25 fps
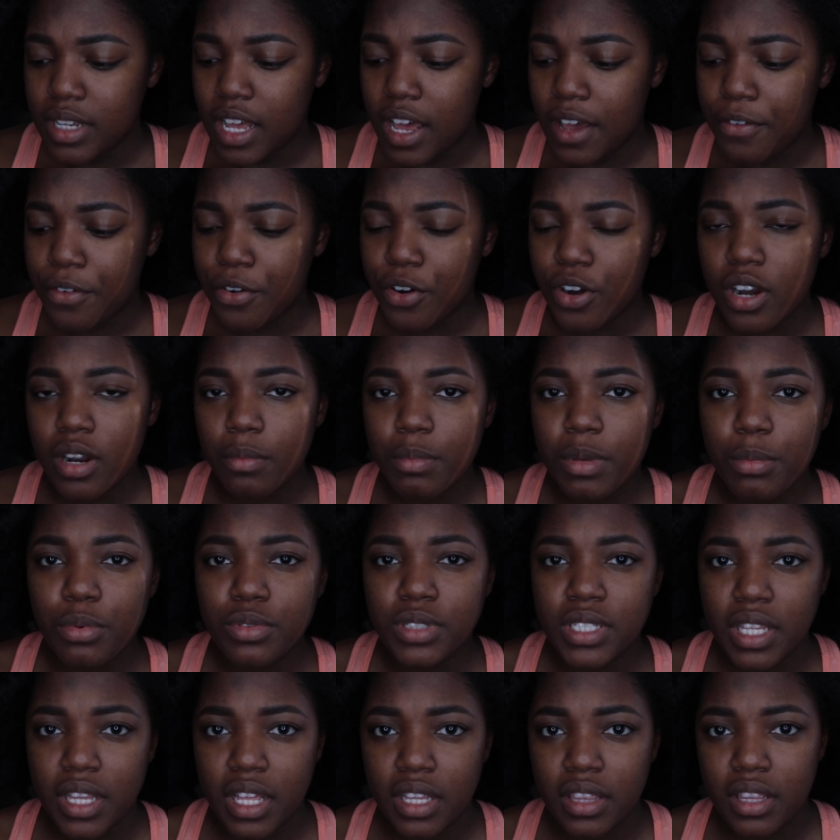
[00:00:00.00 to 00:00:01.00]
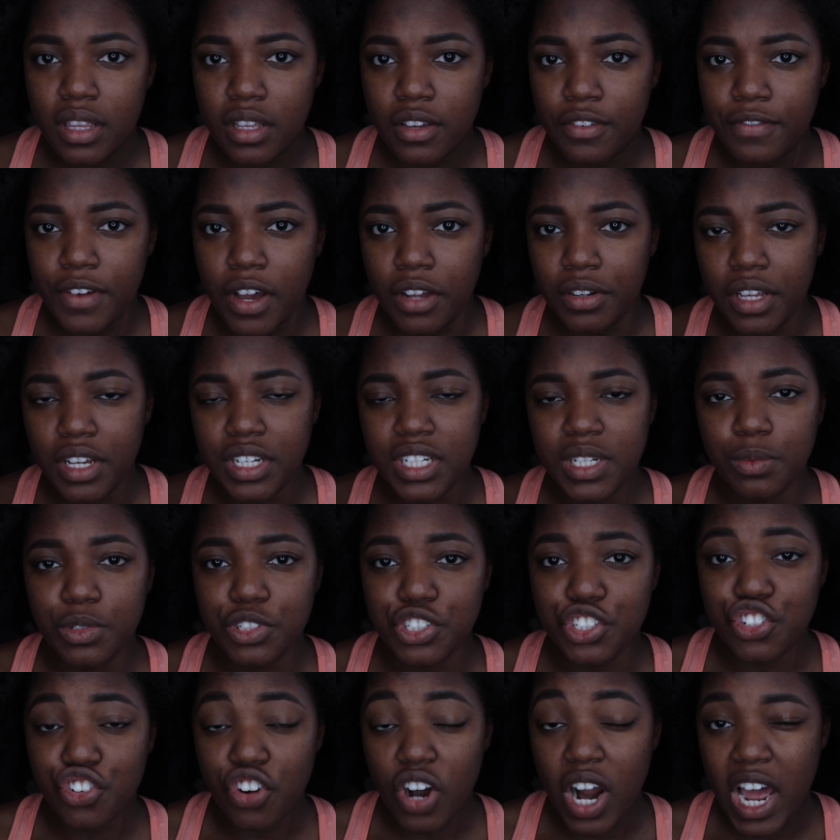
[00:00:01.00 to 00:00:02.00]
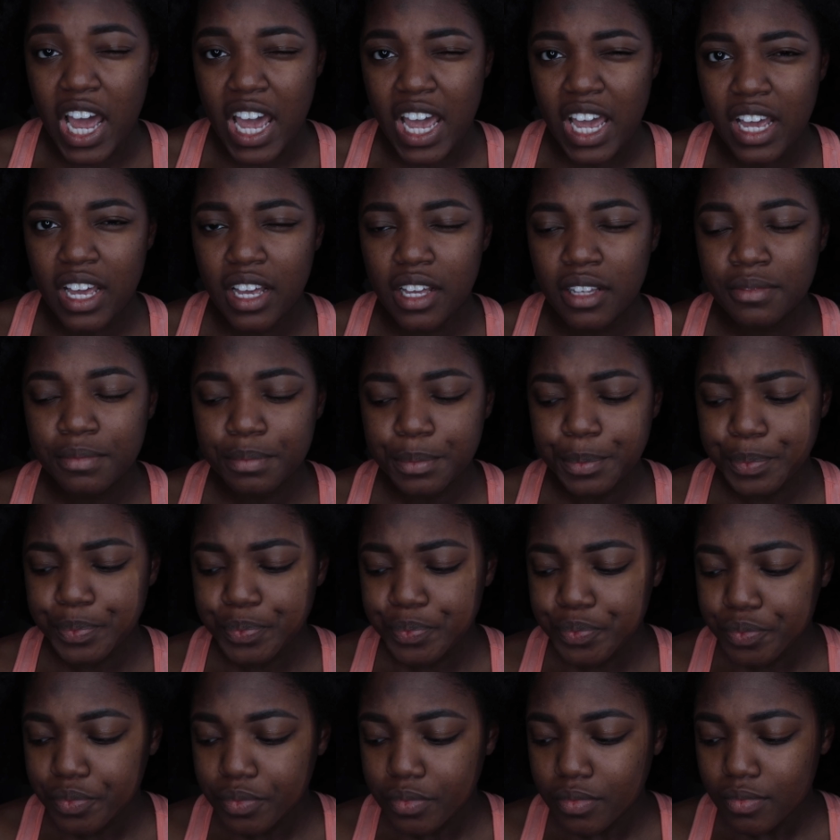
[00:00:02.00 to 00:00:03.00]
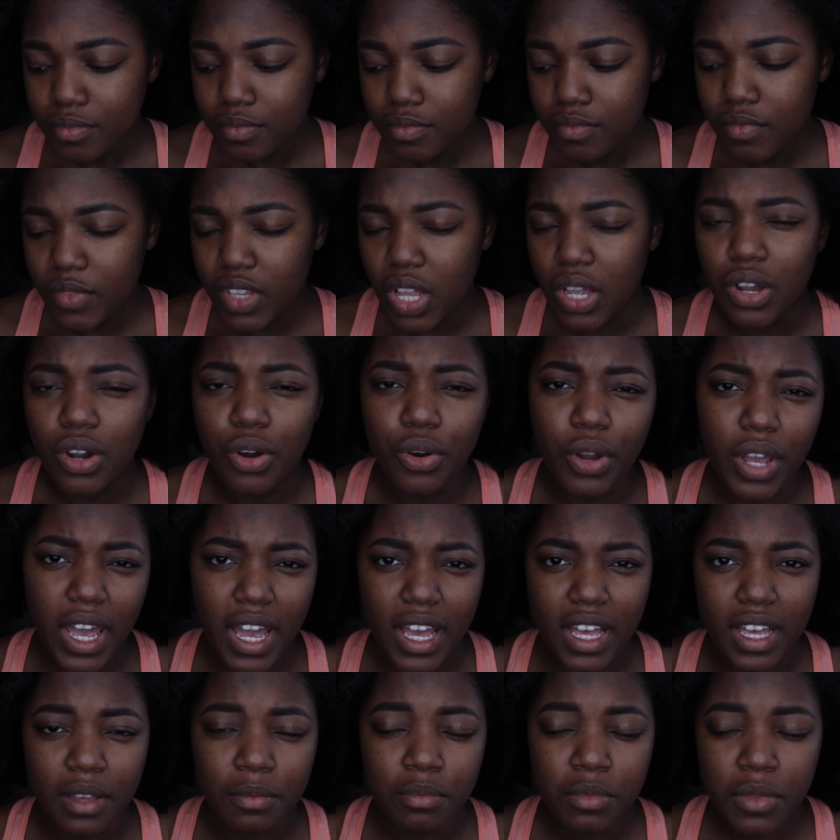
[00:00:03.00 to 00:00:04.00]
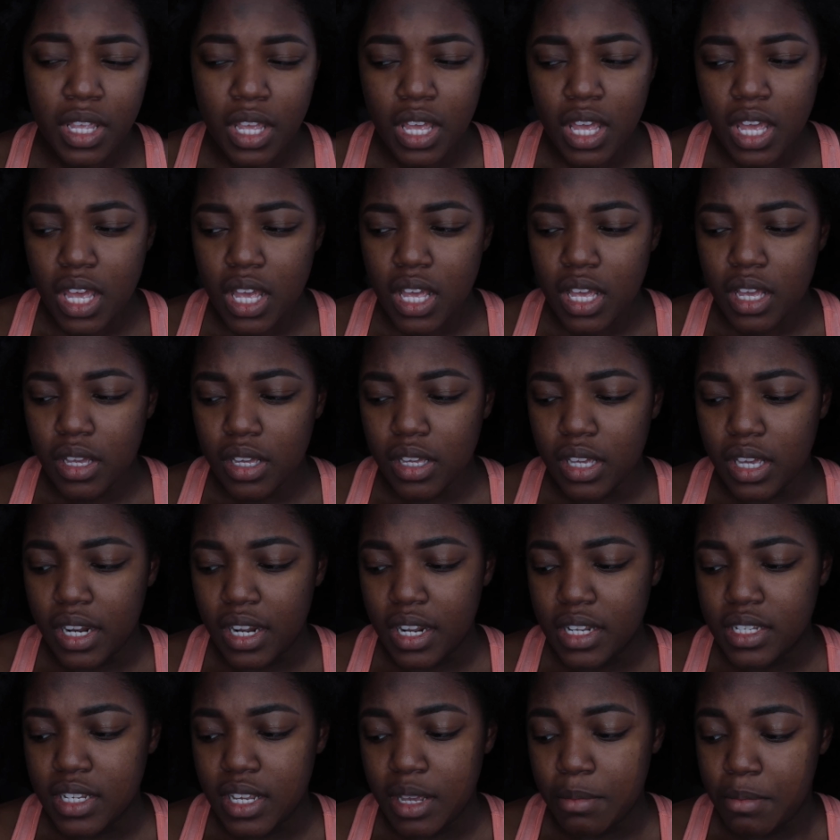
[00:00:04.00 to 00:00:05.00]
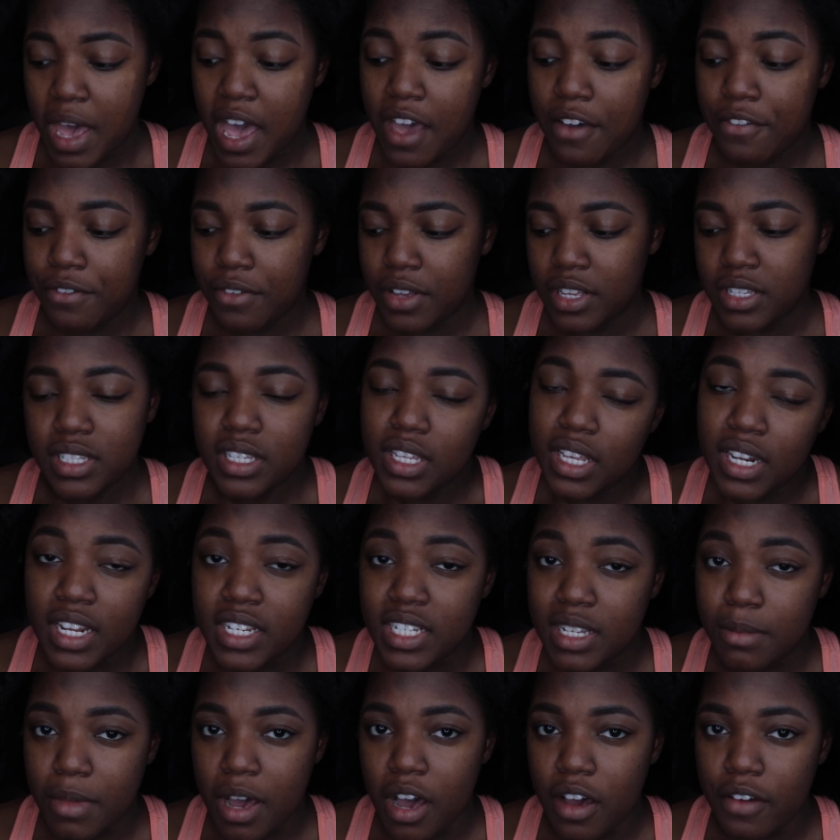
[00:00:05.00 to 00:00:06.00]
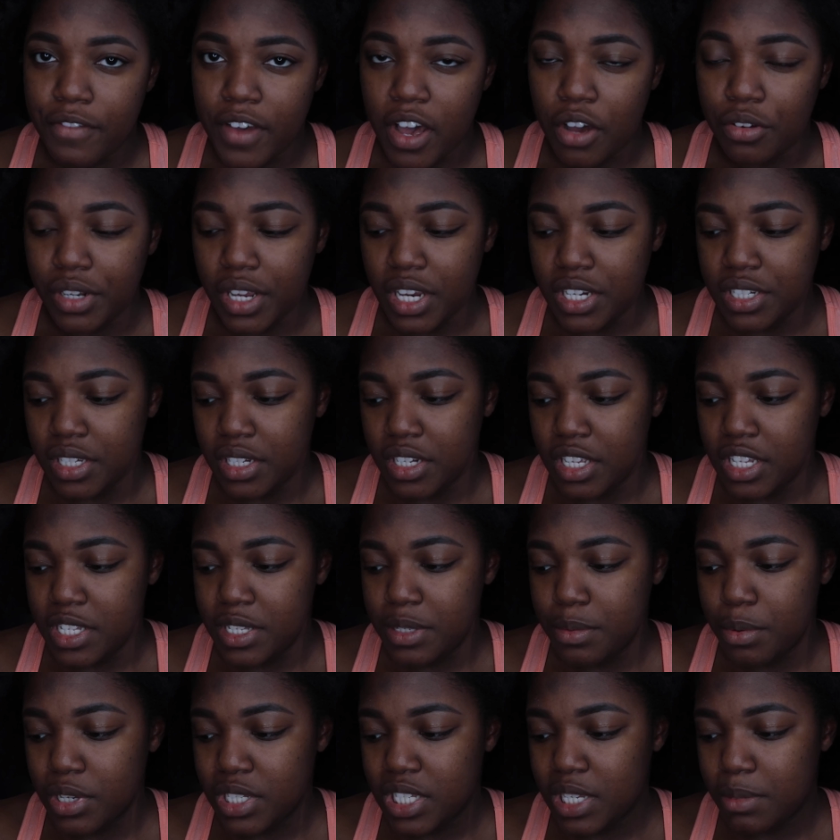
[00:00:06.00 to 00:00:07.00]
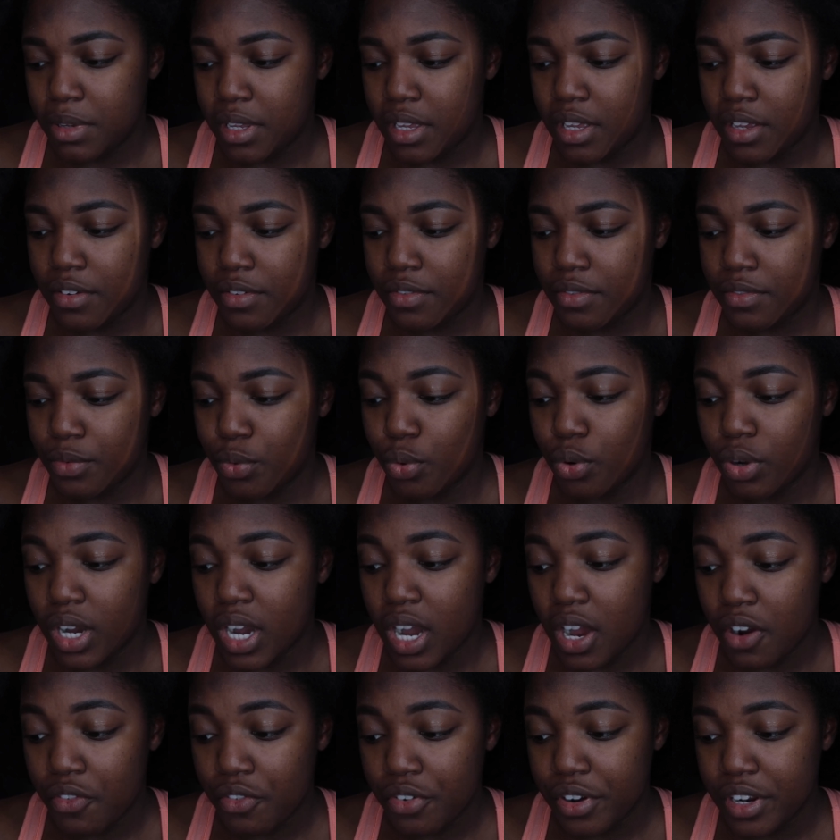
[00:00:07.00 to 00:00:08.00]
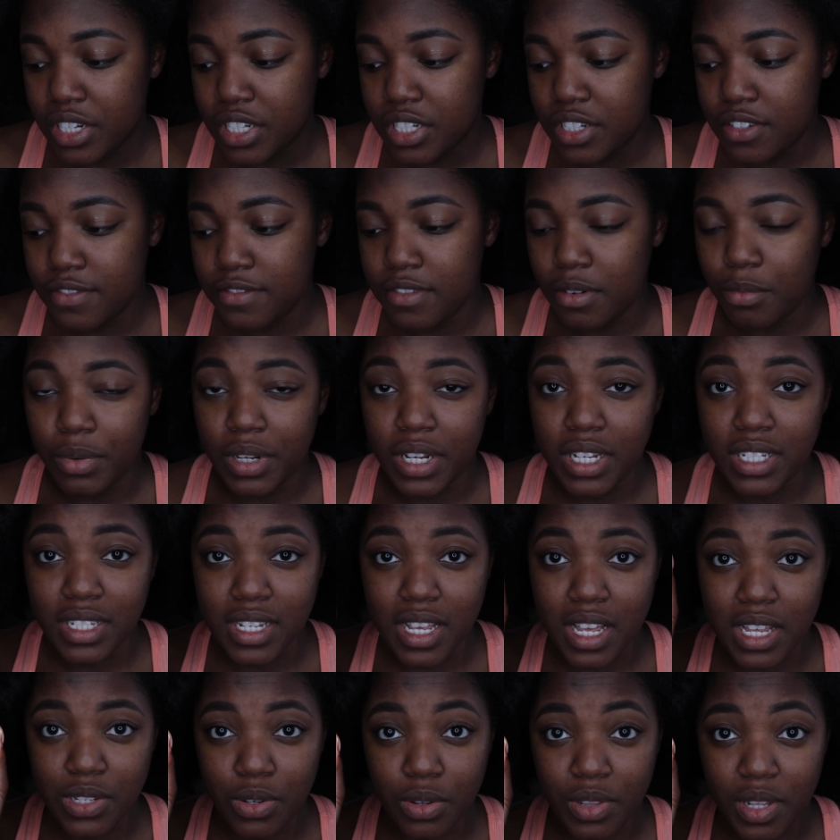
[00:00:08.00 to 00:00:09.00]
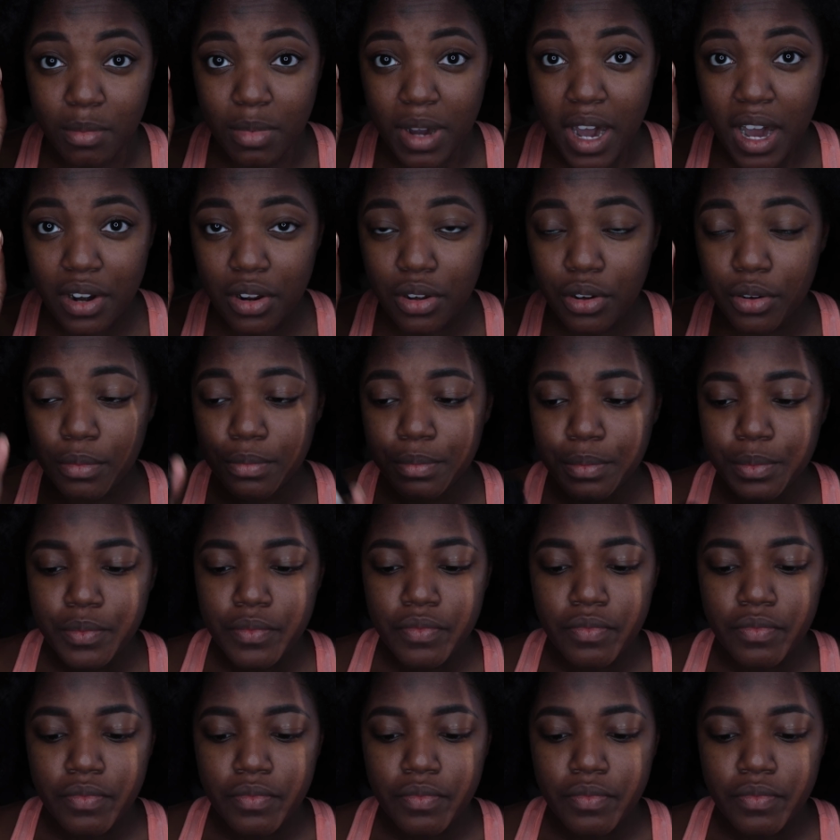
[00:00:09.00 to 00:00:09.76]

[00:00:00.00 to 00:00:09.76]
I've heard people say that the foundation was drying. Okay. And it is a matte foundation. It's supposed to be full coverage from what it says on the bottle.